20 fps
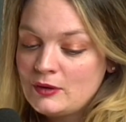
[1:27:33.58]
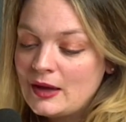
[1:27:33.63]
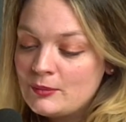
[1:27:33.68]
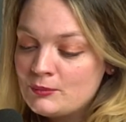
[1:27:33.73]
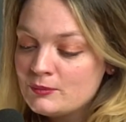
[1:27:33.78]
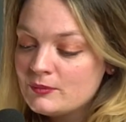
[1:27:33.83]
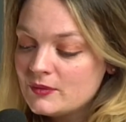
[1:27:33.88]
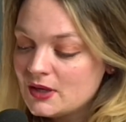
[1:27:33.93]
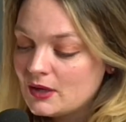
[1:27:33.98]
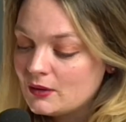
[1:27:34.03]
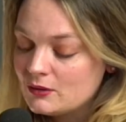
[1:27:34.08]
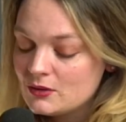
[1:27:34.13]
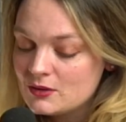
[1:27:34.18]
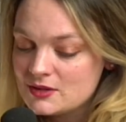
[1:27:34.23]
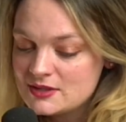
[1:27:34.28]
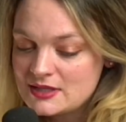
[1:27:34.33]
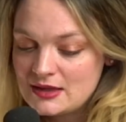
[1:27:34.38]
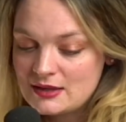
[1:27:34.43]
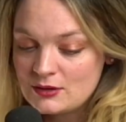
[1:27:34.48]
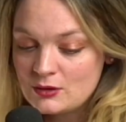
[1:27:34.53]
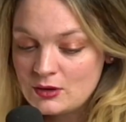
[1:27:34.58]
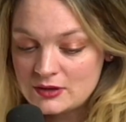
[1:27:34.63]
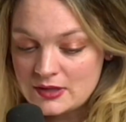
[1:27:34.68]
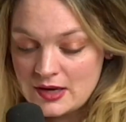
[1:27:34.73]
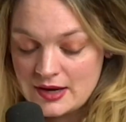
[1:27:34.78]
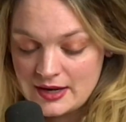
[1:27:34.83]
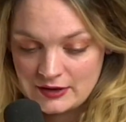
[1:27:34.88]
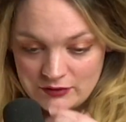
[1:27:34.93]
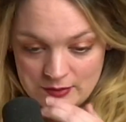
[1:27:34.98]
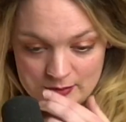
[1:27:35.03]
you know, not to say they're not
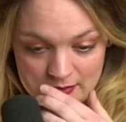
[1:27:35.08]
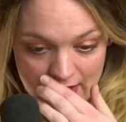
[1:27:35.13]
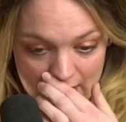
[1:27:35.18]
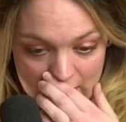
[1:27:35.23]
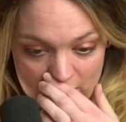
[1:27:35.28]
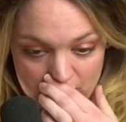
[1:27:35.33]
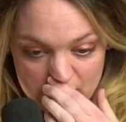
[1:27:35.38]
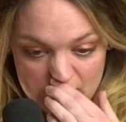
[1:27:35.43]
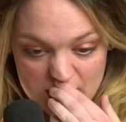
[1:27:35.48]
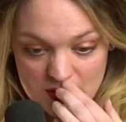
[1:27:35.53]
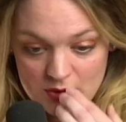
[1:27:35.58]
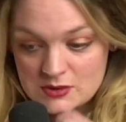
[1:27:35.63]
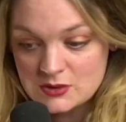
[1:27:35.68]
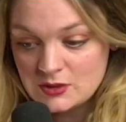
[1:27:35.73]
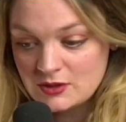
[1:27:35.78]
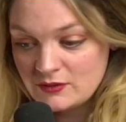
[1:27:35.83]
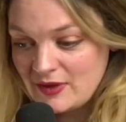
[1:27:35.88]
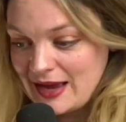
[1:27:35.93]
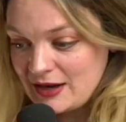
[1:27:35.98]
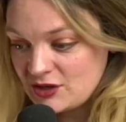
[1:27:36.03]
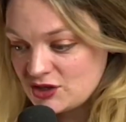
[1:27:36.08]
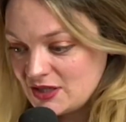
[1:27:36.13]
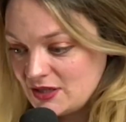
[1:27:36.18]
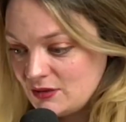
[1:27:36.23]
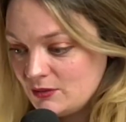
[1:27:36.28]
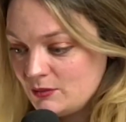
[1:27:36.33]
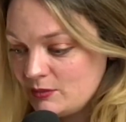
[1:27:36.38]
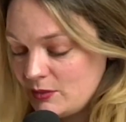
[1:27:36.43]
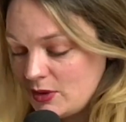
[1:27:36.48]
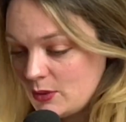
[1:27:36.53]
learning from life, but, you know, sort of
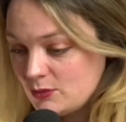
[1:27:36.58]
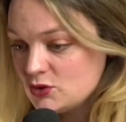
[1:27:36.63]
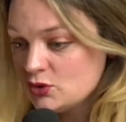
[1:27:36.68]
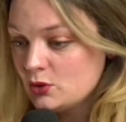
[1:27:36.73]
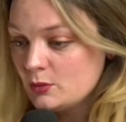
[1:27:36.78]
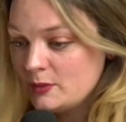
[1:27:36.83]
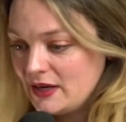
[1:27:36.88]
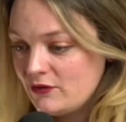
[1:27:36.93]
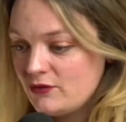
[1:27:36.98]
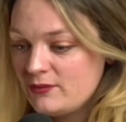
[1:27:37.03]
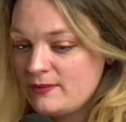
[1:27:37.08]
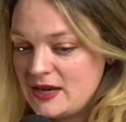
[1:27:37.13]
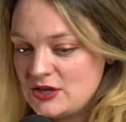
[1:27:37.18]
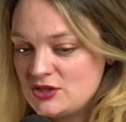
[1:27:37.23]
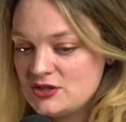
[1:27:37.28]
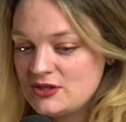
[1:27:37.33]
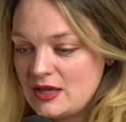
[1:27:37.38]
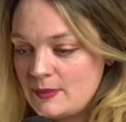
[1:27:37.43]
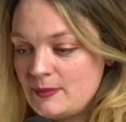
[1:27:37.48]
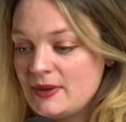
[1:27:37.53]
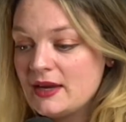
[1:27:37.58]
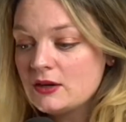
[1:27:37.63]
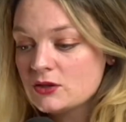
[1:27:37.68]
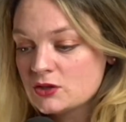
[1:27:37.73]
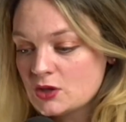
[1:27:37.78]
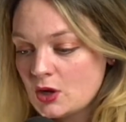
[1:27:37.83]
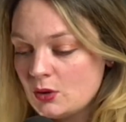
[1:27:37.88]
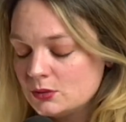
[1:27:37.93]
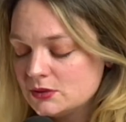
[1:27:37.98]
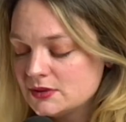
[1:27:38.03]
actually absorbing information they're
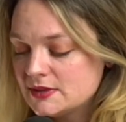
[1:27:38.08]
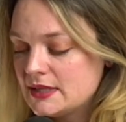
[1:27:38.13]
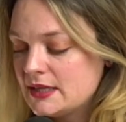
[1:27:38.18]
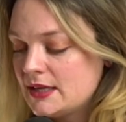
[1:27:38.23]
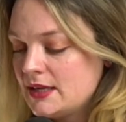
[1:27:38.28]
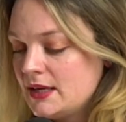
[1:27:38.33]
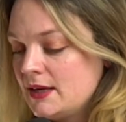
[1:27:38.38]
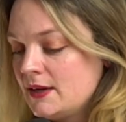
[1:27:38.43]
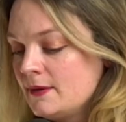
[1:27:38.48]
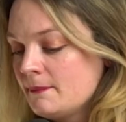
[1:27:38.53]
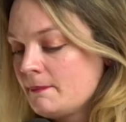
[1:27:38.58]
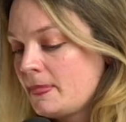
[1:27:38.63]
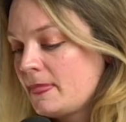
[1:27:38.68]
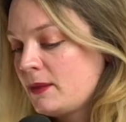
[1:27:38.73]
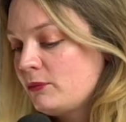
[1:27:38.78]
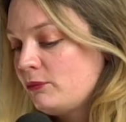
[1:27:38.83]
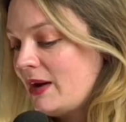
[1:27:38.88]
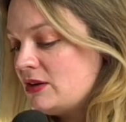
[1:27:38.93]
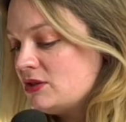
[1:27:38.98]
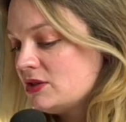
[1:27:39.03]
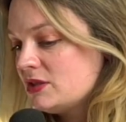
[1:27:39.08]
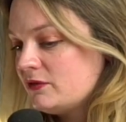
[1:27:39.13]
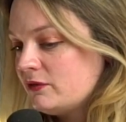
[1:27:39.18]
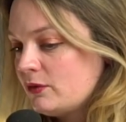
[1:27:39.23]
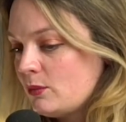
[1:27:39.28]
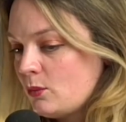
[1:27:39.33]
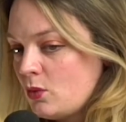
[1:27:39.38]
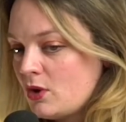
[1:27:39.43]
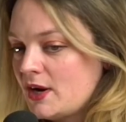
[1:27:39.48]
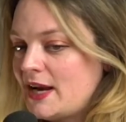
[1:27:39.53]
being told, ranges
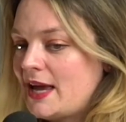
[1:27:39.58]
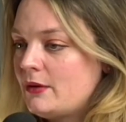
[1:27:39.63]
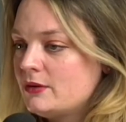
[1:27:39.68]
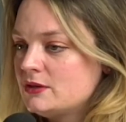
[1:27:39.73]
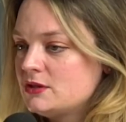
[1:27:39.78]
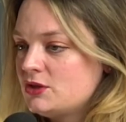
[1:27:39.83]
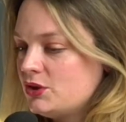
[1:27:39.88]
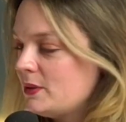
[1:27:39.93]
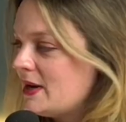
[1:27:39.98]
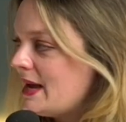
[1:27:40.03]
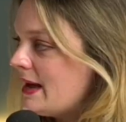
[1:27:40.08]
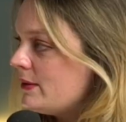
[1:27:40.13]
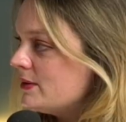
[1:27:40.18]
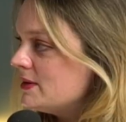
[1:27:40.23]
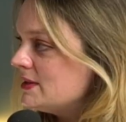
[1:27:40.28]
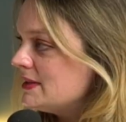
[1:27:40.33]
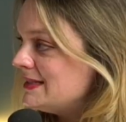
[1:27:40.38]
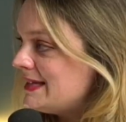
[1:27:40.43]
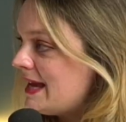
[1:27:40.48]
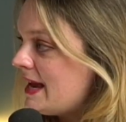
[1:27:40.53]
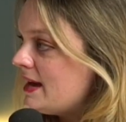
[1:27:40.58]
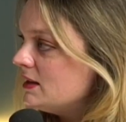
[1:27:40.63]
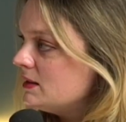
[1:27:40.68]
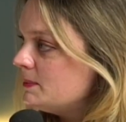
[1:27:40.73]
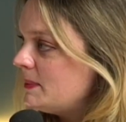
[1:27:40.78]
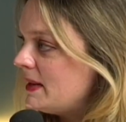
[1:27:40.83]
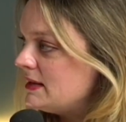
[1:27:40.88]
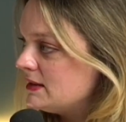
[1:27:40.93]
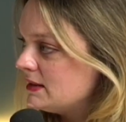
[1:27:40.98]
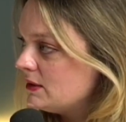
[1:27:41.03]
from 1 hour to 3 hours a day,
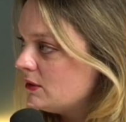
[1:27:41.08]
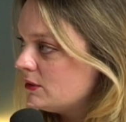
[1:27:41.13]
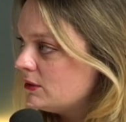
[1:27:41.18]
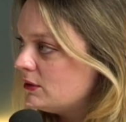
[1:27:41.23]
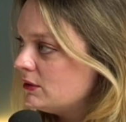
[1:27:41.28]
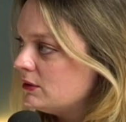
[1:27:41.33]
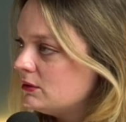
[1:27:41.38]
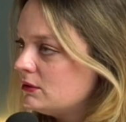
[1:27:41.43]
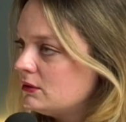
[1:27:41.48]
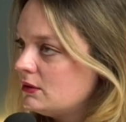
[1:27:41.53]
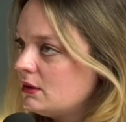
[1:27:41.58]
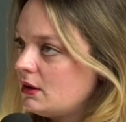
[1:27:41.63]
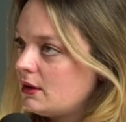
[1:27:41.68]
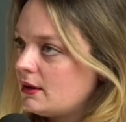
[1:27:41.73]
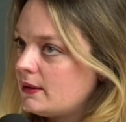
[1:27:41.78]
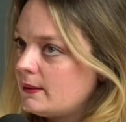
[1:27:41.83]
depending on